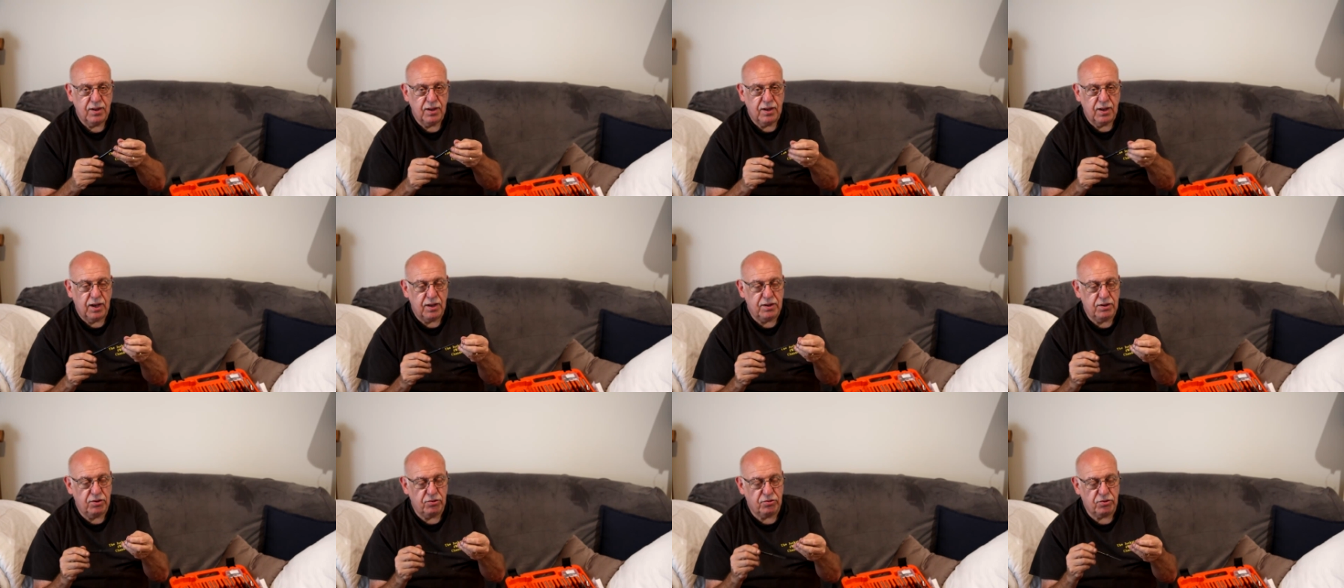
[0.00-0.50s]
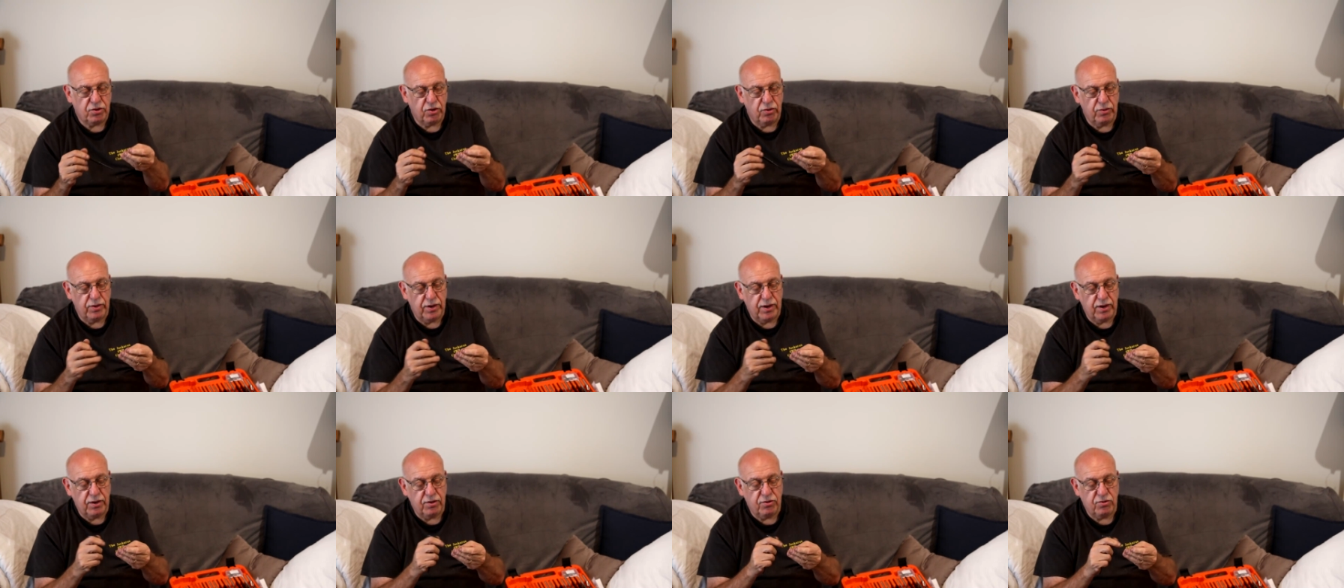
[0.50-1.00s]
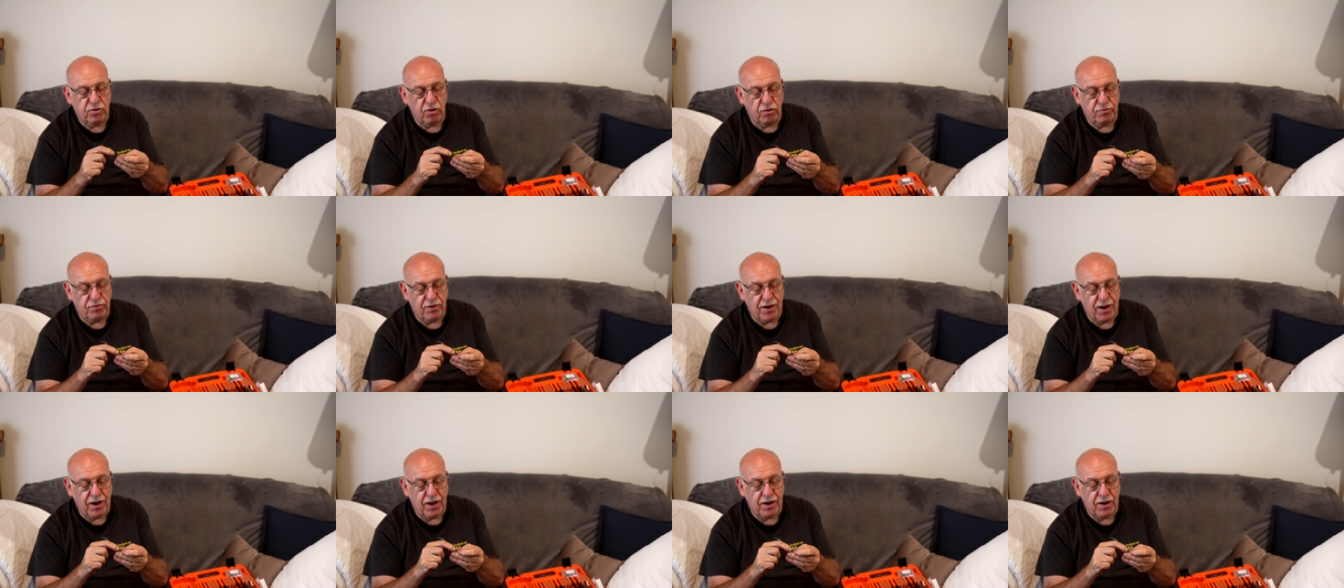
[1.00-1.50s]
And you screw it in so
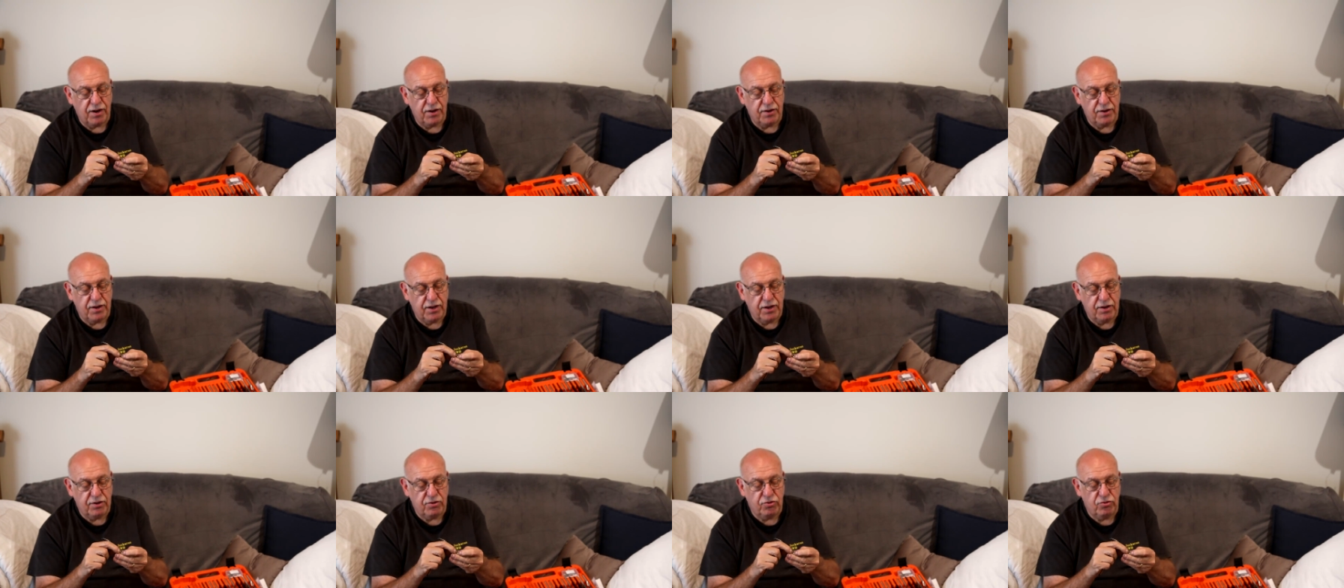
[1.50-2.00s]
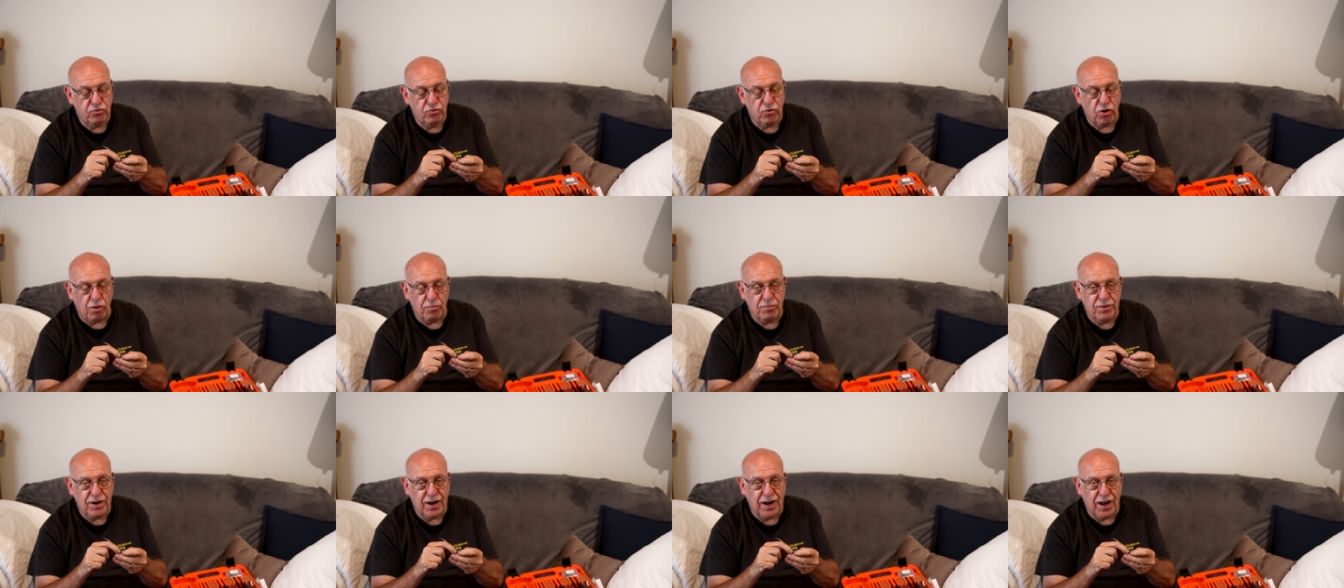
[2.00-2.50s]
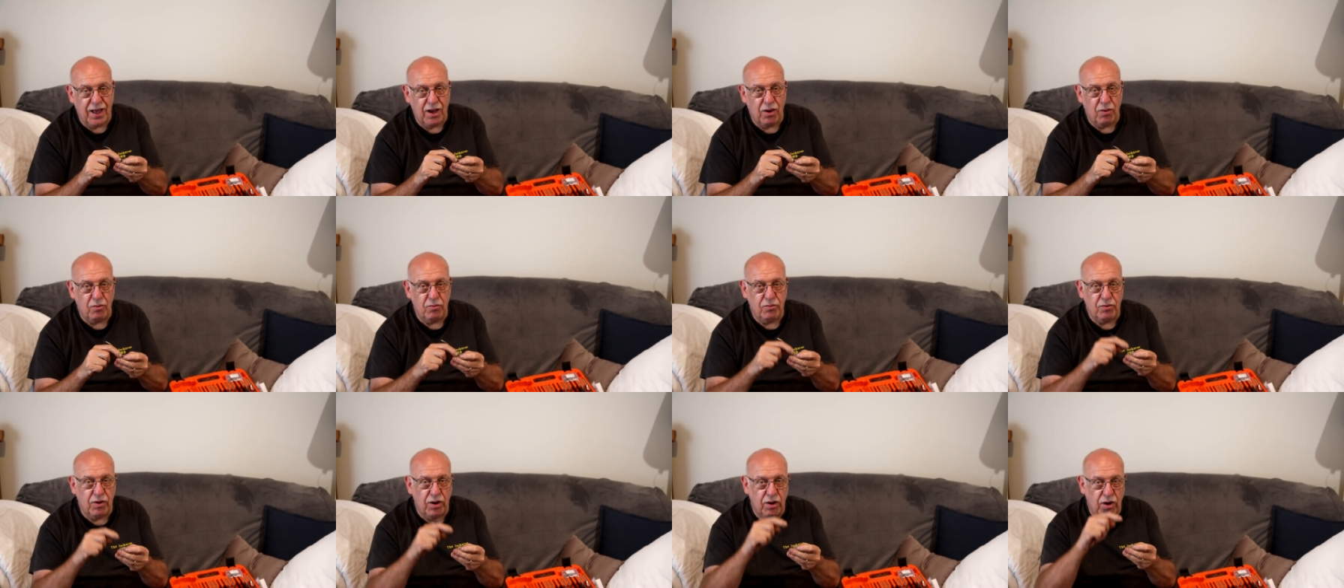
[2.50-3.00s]
far that these drop
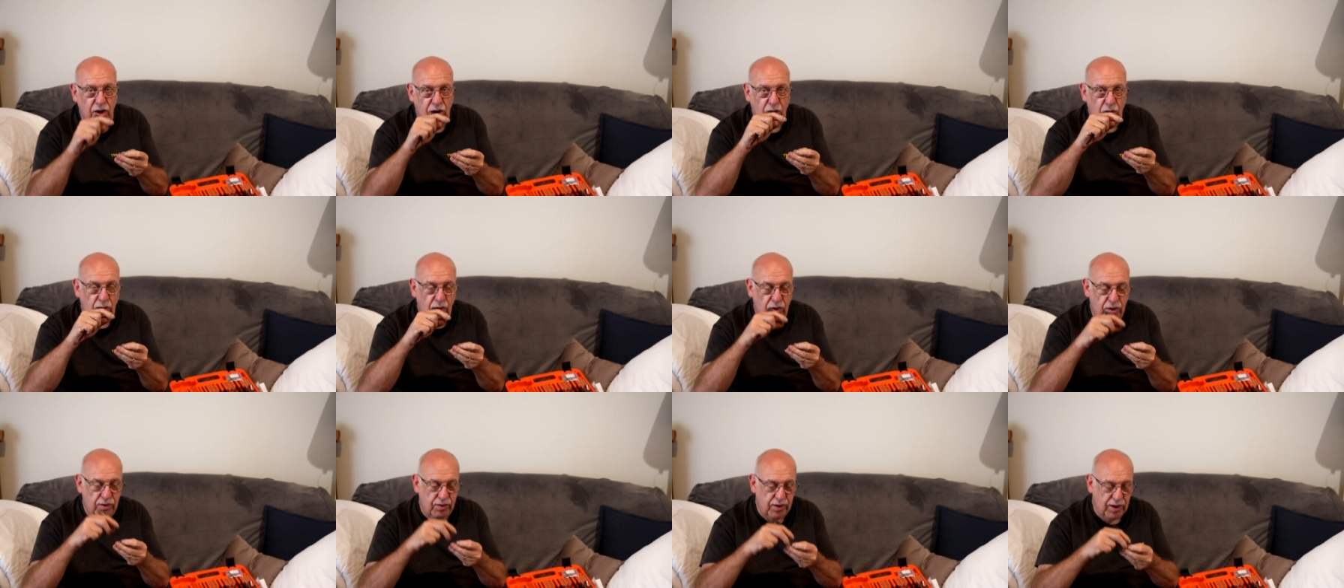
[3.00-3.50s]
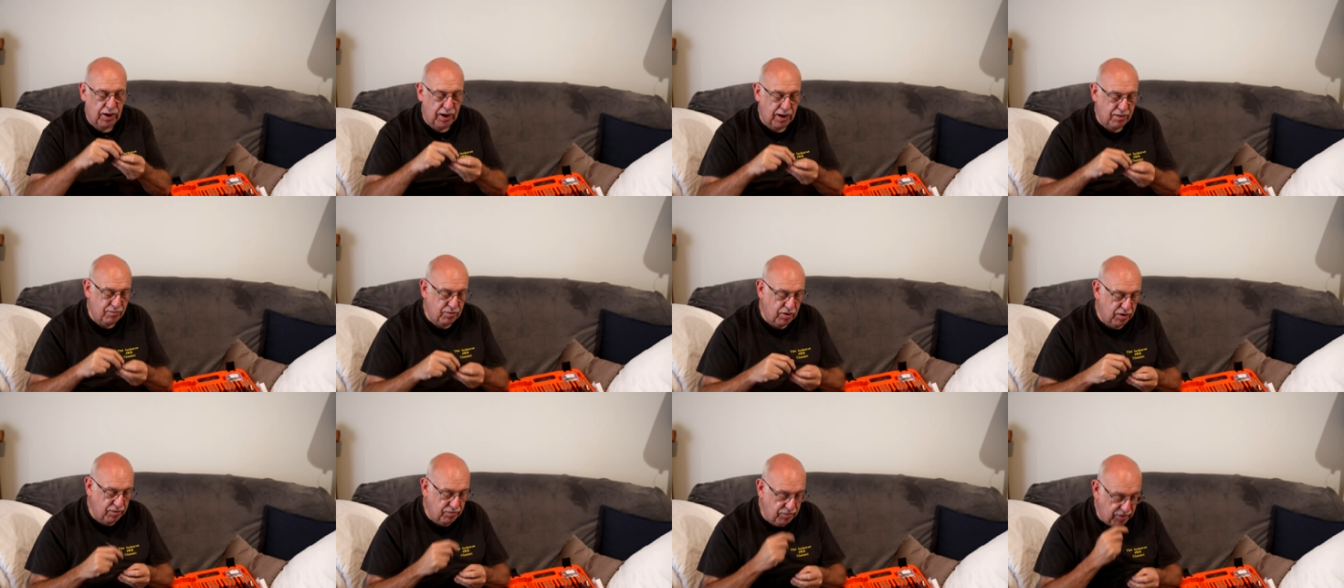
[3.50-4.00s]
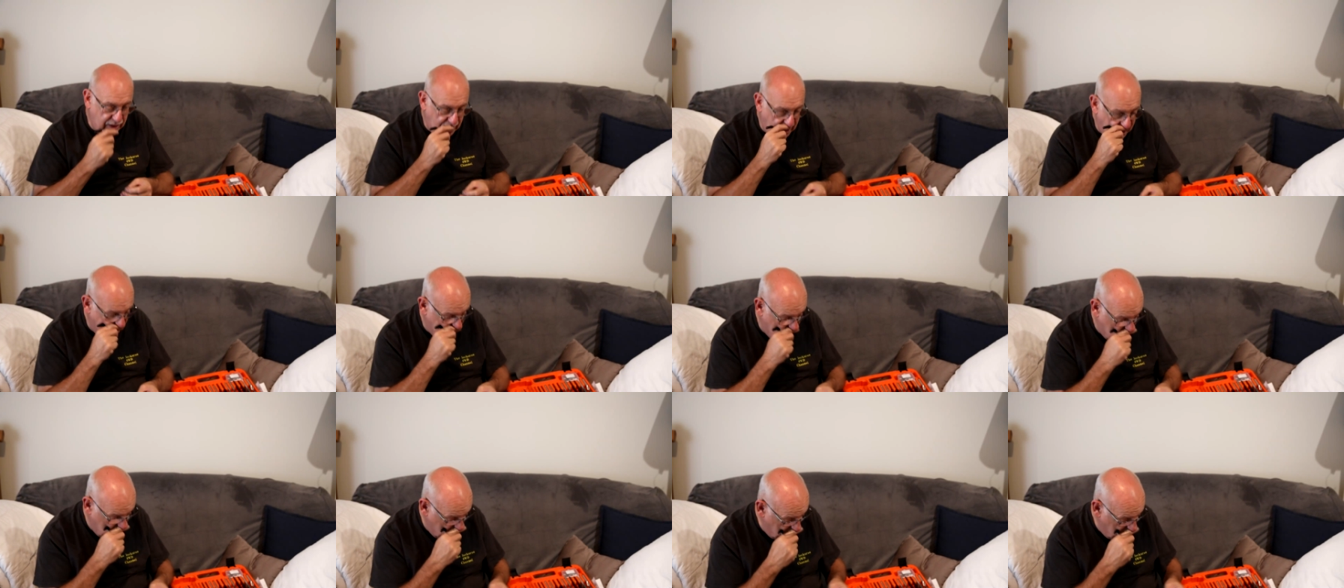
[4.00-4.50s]
down the level of the head.